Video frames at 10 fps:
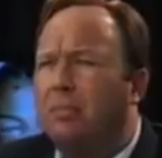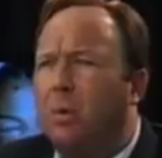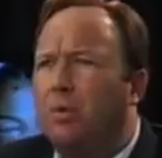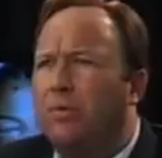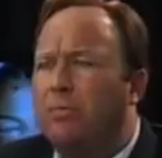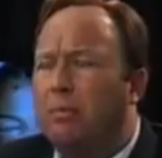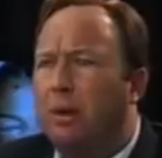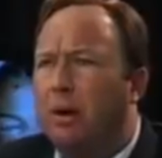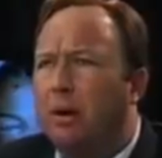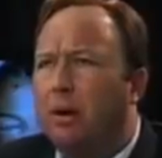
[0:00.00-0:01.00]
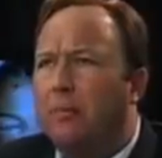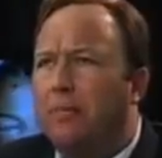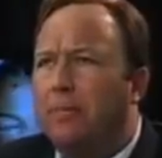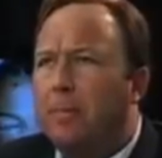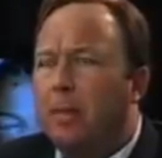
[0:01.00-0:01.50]
I'm going from memory.
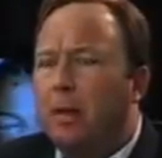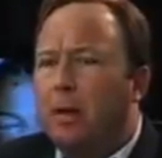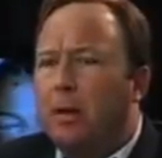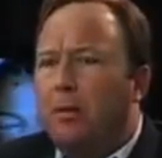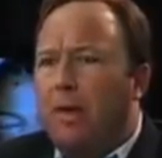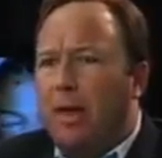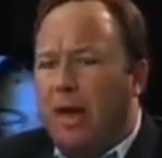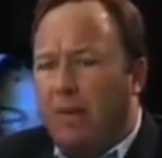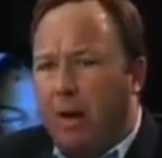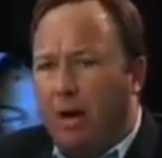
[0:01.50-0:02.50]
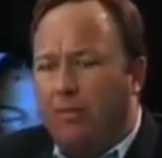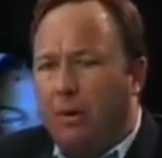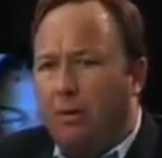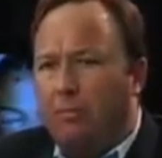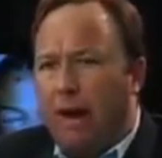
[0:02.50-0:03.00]
They came
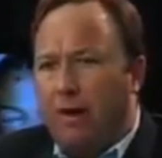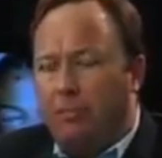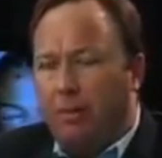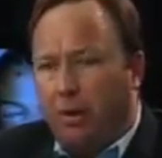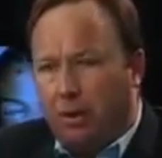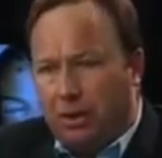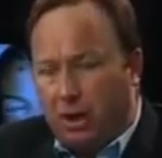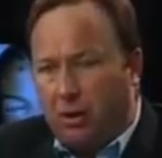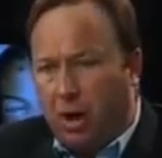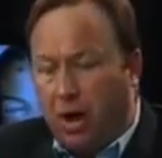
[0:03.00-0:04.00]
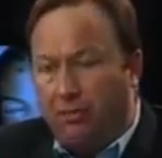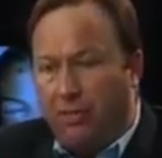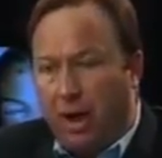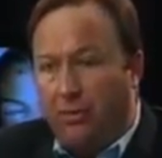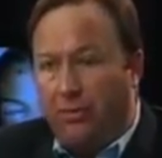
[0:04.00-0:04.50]
over, made her pull her shirt
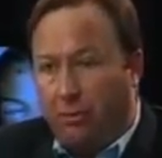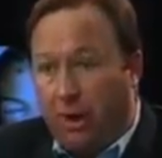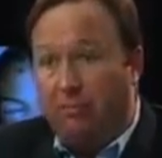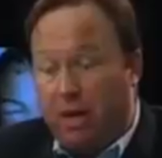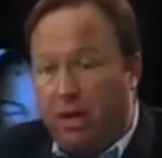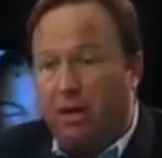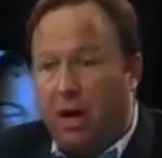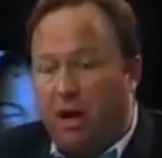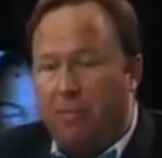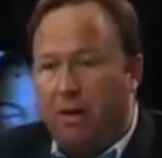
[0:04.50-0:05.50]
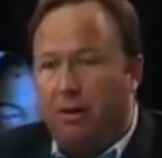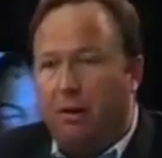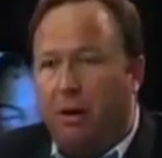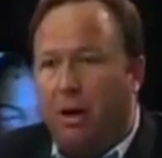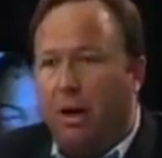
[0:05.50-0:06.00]
off, and 3 men
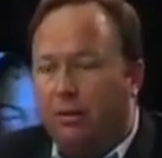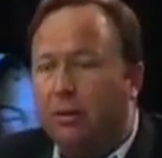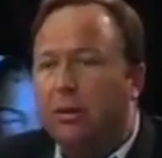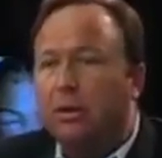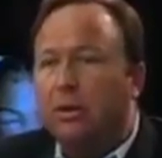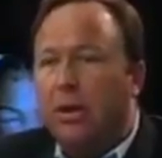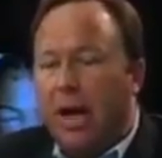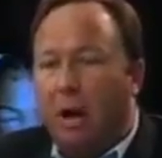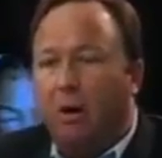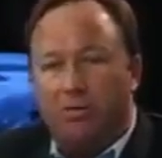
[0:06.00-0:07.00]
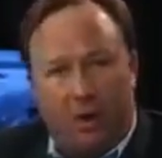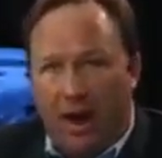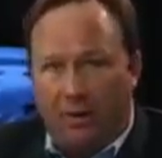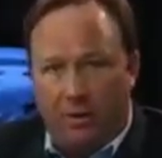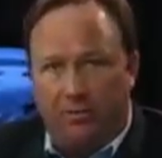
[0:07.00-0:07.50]
commented on how
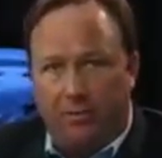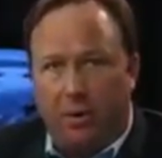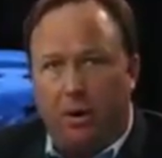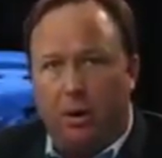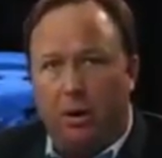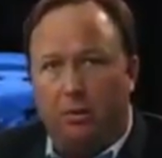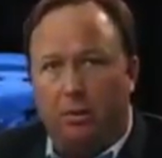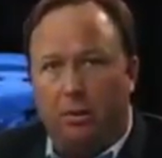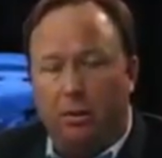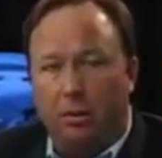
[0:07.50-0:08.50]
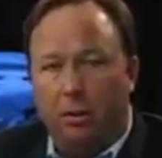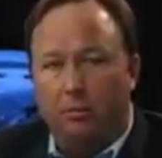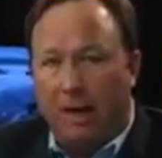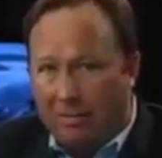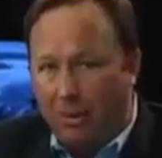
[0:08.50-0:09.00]
attractive her
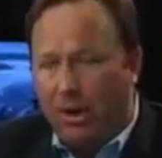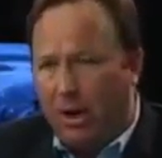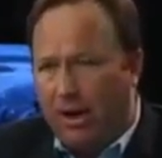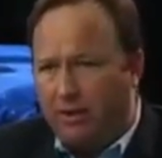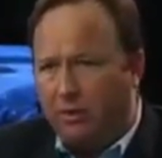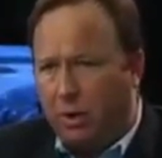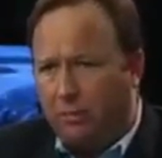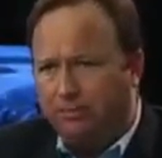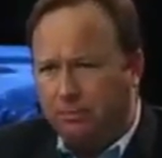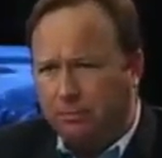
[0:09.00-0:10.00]
mammary glands were.